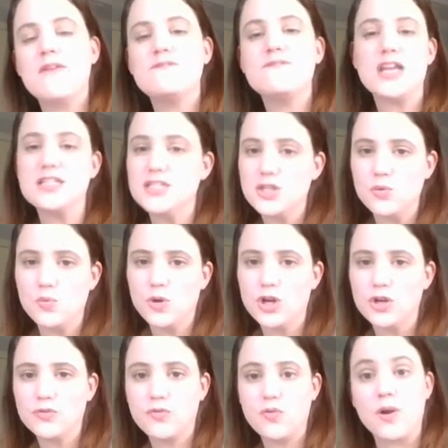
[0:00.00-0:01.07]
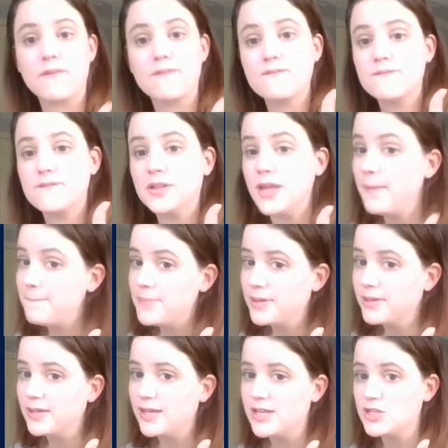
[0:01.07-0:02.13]
Fancy word for flip
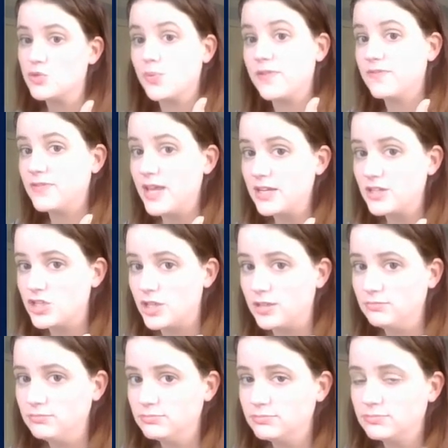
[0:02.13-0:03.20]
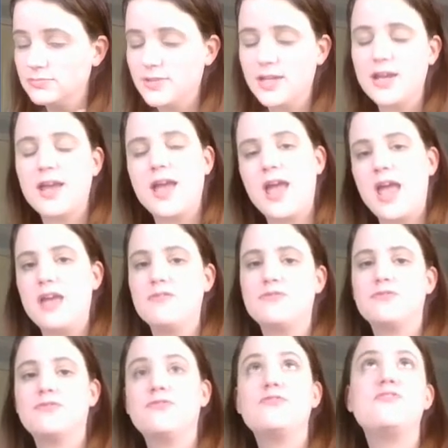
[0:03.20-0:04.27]
is reflection. A
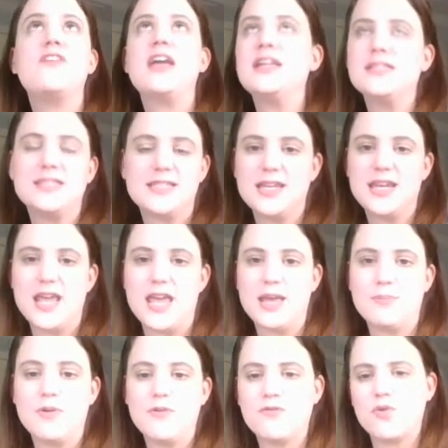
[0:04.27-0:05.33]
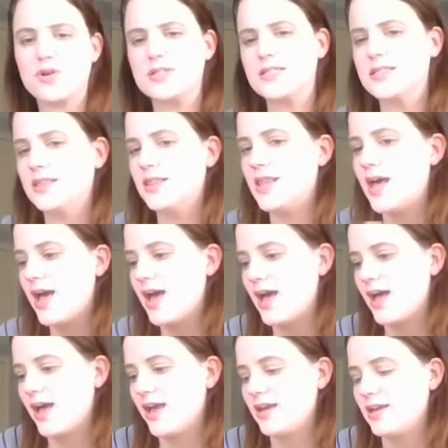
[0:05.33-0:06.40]
fancy name for
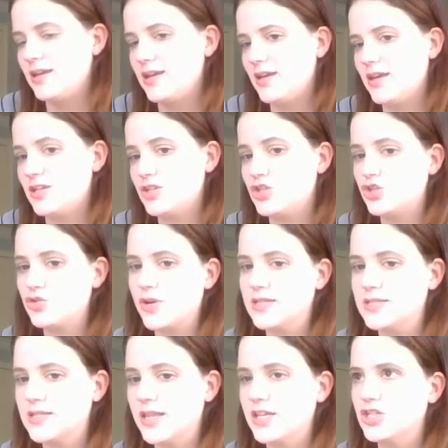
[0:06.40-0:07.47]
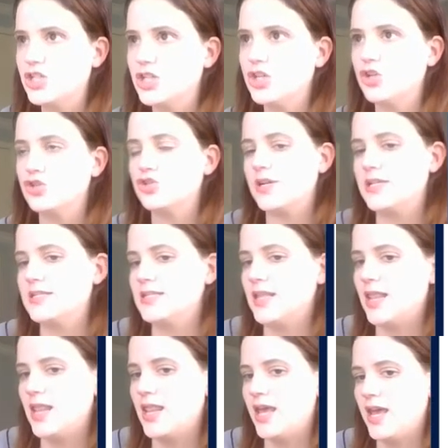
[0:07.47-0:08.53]
slide is translation. You're
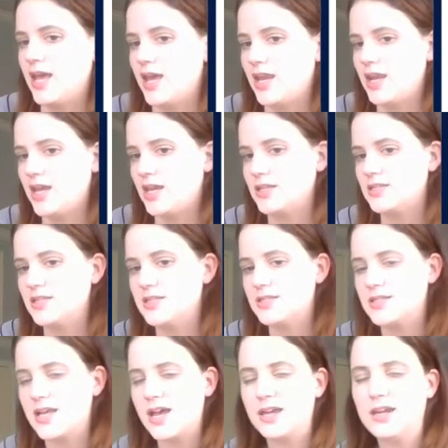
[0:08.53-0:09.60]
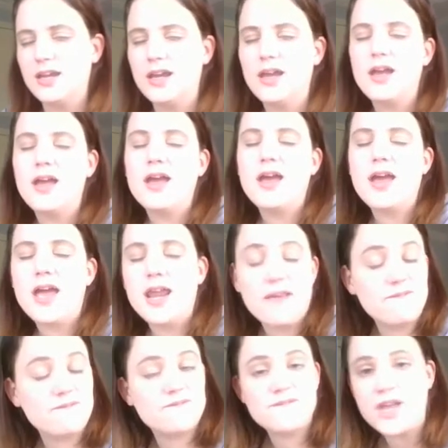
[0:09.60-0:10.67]
translating it to the side. And
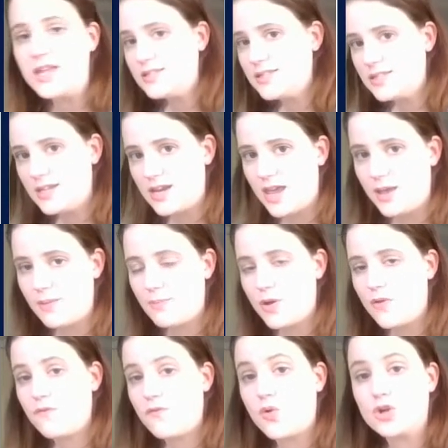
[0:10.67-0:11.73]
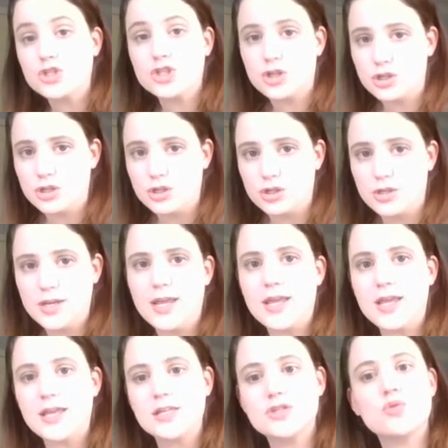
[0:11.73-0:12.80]
a fancy name for turn
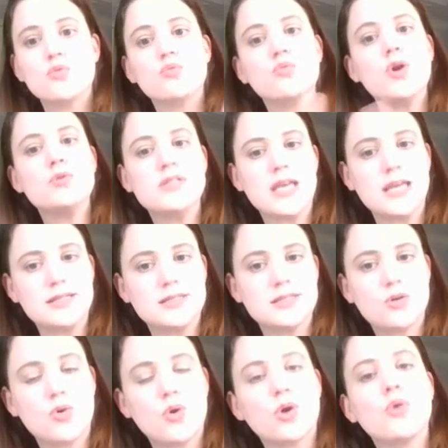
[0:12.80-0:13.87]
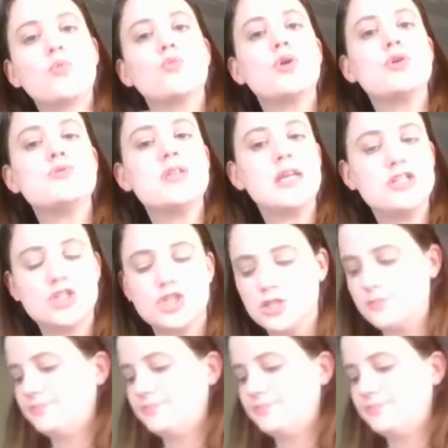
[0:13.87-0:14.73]
is rotate or rotation.